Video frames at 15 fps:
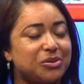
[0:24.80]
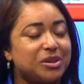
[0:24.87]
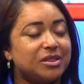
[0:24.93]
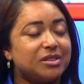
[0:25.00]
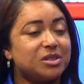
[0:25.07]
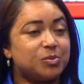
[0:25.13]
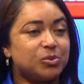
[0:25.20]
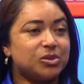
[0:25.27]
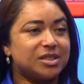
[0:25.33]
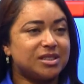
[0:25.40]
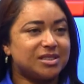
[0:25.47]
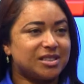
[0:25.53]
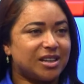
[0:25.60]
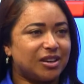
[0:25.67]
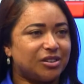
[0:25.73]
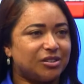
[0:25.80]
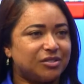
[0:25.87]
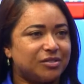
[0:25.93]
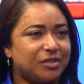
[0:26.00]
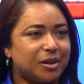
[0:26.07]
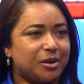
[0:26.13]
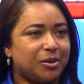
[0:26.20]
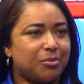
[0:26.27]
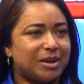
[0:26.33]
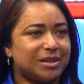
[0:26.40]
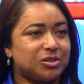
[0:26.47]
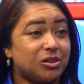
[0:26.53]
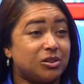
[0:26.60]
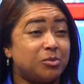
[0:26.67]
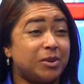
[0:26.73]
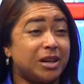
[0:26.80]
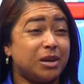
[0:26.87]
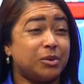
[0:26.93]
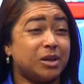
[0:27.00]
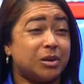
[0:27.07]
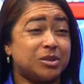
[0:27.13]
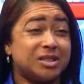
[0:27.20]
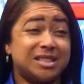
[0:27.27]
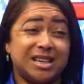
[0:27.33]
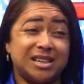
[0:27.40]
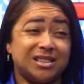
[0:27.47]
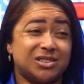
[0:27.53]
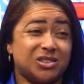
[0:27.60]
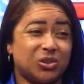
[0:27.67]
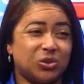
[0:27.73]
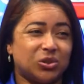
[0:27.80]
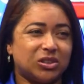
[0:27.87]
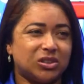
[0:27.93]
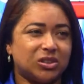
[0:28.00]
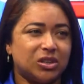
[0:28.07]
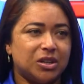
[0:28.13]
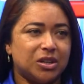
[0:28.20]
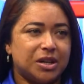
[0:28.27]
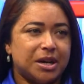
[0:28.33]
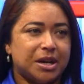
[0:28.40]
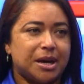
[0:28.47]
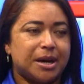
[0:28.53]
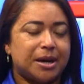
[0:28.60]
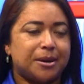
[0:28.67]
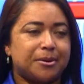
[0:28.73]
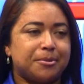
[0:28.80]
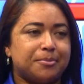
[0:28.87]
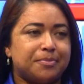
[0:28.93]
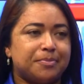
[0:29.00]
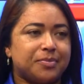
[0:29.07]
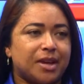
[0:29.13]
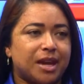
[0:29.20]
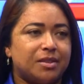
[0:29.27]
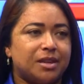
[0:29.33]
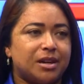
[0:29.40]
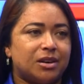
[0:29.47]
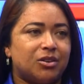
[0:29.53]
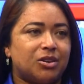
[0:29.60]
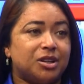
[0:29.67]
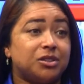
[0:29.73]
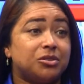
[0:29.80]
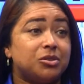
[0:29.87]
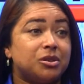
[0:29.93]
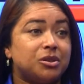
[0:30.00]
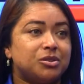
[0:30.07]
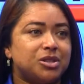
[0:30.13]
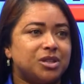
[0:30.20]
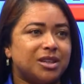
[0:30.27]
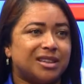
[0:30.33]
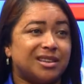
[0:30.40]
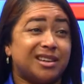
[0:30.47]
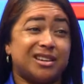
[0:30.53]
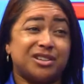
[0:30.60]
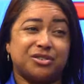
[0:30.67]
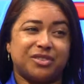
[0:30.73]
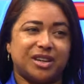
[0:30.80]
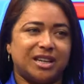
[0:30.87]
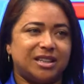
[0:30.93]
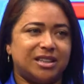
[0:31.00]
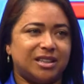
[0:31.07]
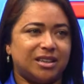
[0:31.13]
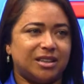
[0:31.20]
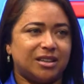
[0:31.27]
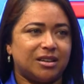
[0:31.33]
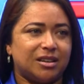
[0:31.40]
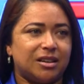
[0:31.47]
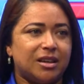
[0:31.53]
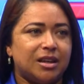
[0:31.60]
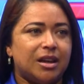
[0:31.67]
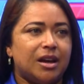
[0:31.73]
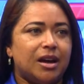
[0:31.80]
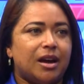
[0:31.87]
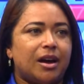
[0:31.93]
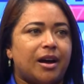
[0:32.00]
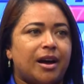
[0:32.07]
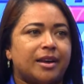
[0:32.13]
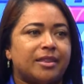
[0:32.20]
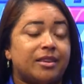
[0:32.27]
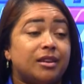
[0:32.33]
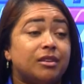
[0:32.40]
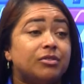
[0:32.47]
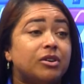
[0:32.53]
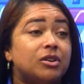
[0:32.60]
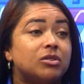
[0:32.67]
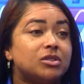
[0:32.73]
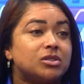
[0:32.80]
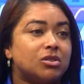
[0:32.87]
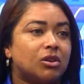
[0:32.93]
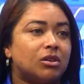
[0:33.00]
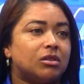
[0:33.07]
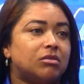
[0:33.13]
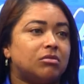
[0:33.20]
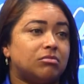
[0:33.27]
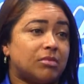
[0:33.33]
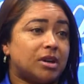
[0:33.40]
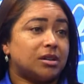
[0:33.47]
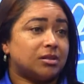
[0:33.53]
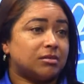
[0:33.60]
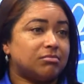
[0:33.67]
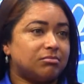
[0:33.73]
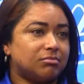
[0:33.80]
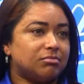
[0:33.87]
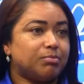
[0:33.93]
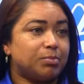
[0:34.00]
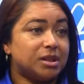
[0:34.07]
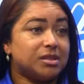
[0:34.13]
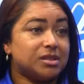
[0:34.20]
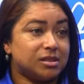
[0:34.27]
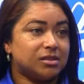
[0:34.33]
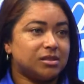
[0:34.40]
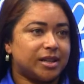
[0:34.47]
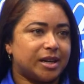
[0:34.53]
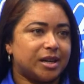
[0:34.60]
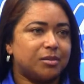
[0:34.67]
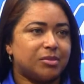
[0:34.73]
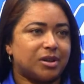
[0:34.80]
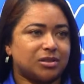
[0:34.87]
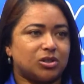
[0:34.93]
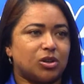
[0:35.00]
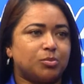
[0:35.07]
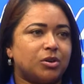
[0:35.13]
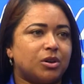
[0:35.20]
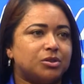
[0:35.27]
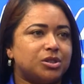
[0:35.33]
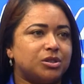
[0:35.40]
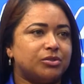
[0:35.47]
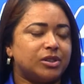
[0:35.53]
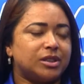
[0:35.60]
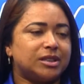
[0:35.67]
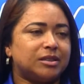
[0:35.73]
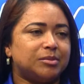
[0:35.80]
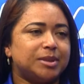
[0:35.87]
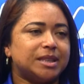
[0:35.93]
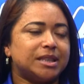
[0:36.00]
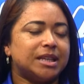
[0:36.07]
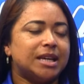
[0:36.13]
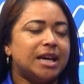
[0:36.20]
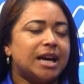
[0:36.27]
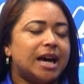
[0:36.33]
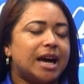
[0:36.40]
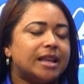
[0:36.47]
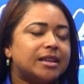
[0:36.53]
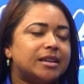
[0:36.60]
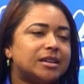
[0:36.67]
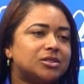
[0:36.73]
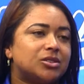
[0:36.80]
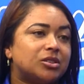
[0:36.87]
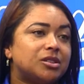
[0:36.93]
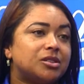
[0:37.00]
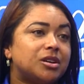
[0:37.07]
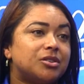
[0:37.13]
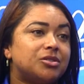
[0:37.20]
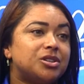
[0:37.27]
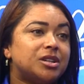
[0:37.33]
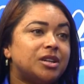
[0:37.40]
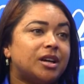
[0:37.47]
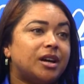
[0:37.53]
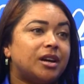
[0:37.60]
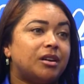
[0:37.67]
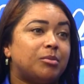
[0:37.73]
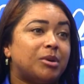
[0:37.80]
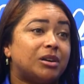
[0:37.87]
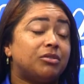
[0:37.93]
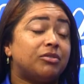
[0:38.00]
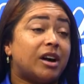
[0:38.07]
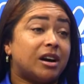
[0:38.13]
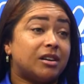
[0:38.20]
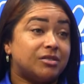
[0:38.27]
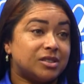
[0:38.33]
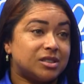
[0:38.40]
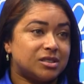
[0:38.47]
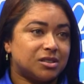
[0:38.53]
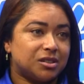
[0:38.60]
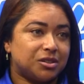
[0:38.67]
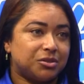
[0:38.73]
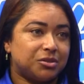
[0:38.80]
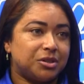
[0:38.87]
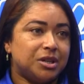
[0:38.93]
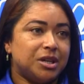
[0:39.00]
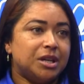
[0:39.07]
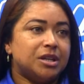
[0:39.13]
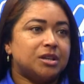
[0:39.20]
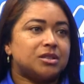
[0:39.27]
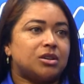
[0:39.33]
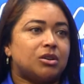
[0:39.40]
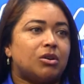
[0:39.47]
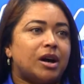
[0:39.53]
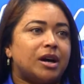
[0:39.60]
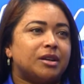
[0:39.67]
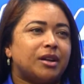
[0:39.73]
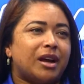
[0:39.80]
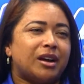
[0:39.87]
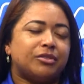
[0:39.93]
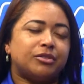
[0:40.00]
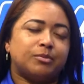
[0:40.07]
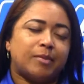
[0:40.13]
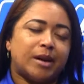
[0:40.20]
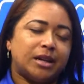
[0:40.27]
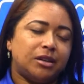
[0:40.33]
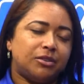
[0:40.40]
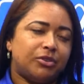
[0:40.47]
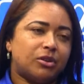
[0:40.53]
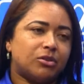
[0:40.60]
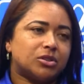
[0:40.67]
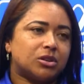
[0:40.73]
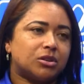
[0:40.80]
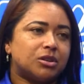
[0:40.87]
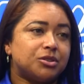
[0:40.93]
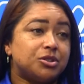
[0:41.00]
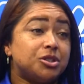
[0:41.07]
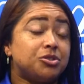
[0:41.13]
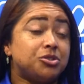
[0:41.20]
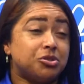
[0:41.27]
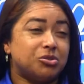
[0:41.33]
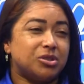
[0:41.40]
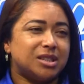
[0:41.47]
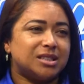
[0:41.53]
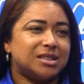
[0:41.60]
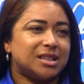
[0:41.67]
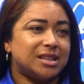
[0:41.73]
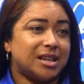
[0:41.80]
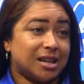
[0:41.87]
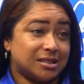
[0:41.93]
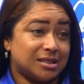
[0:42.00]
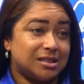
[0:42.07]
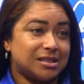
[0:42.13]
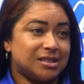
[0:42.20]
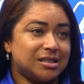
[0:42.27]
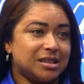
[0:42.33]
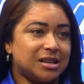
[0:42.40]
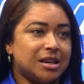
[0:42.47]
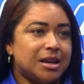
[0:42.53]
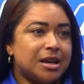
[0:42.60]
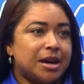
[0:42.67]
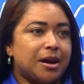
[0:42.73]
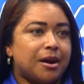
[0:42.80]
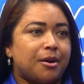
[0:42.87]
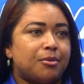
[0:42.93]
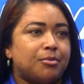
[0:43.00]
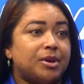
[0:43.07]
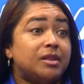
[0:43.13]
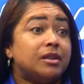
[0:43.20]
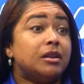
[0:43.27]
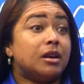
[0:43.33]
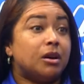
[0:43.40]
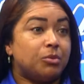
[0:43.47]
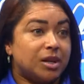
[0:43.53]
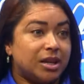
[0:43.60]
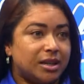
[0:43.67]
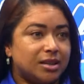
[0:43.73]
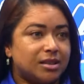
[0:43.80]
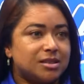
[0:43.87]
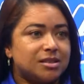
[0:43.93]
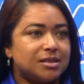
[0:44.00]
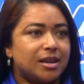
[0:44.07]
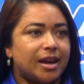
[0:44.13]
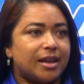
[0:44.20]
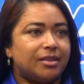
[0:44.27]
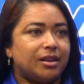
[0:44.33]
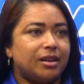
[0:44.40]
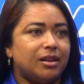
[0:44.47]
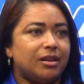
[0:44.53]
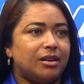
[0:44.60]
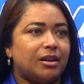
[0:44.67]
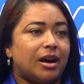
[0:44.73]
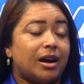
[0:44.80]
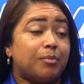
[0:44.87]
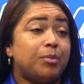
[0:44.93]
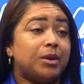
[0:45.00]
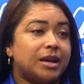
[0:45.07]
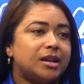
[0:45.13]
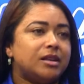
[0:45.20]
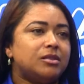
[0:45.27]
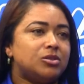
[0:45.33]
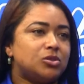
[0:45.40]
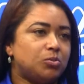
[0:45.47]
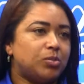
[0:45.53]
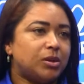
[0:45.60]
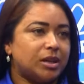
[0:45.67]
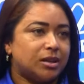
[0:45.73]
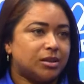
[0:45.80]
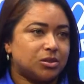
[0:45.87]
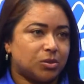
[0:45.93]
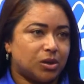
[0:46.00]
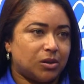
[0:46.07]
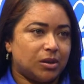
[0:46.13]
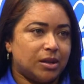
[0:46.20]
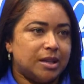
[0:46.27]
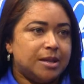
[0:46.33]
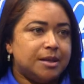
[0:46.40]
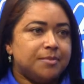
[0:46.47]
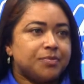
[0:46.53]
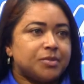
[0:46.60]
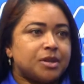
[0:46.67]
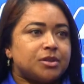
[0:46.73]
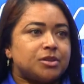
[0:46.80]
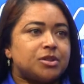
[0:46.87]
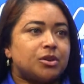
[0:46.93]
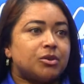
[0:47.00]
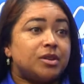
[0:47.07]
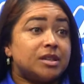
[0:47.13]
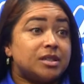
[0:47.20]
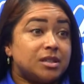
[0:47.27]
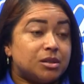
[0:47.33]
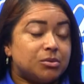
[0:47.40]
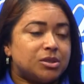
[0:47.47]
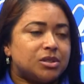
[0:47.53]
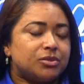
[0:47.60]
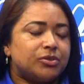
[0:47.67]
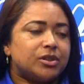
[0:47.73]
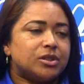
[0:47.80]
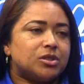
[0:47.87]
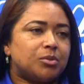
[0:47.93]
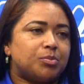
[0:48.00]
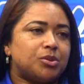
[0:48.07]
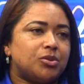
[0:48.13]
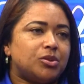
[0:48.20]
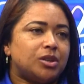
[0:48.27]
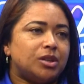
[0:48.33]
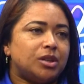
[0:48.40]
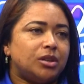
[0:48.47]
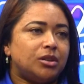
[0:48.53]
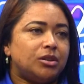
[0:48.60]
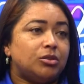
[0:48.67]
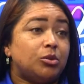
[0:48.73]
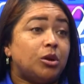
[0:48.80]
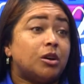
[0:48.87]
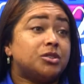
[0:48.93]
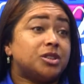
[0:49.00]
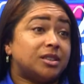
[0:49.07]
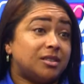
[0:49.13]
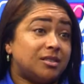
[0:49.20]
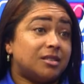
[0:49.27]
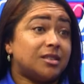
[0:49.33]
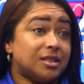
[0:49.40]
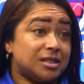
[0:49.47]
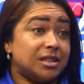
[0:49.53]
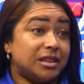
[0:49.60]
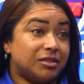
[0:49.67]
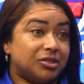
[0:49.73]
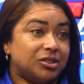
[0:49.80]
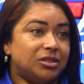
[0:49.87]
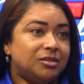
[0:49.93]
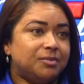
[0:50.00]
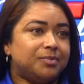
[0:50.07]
in the sport itself, I started playing when I was 10 years old. And then I got into coaching at the age of 18. I then focused on my personal game. I stopped coaching for a little bit. And then I started coaching again about 5 years ago. So I've mainly focused on coaching juniors and youngsters in the lower leagues. And then I play in the Super League as well. So this year was the first opportunity to coach at this level